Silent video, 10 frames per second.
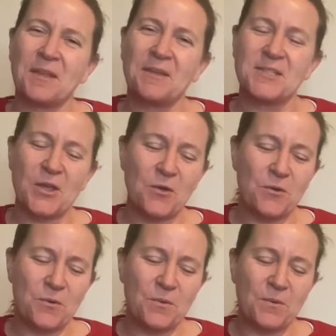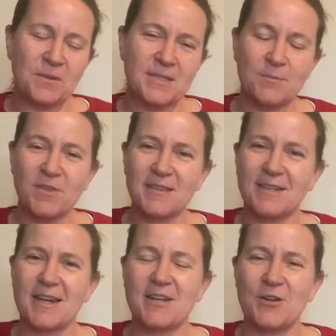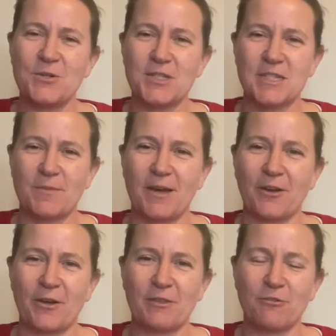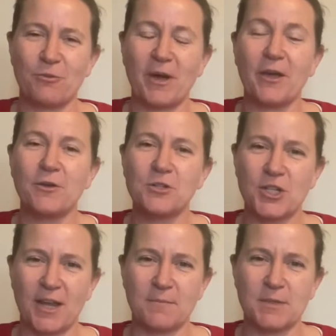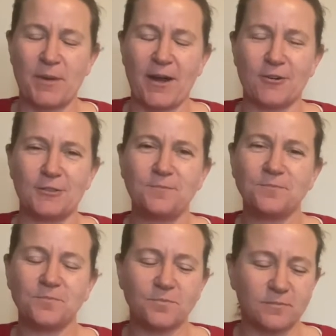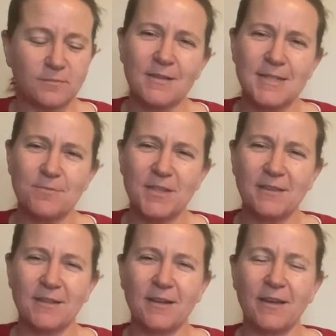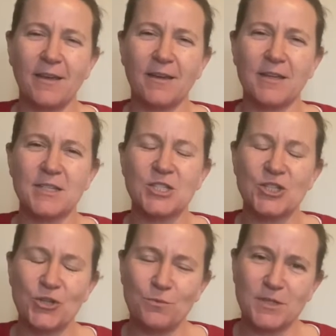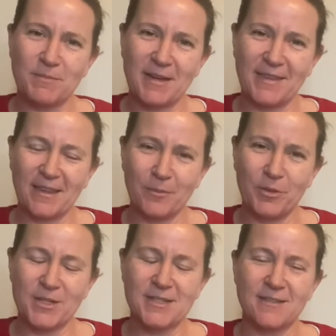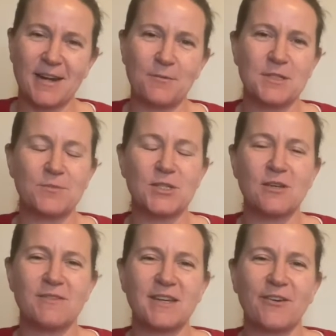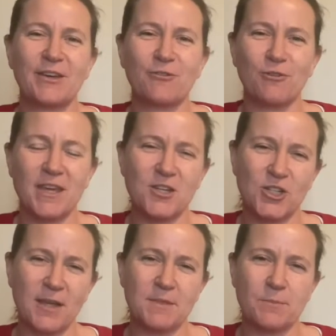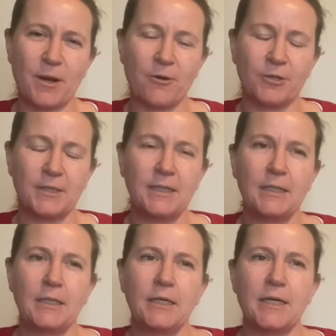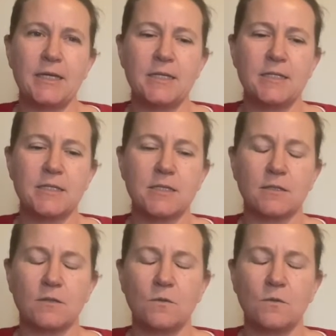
So something that I noticed about going through my own shame spiral, and something that I assumed about the other person that I was observing going through their shame spiral, is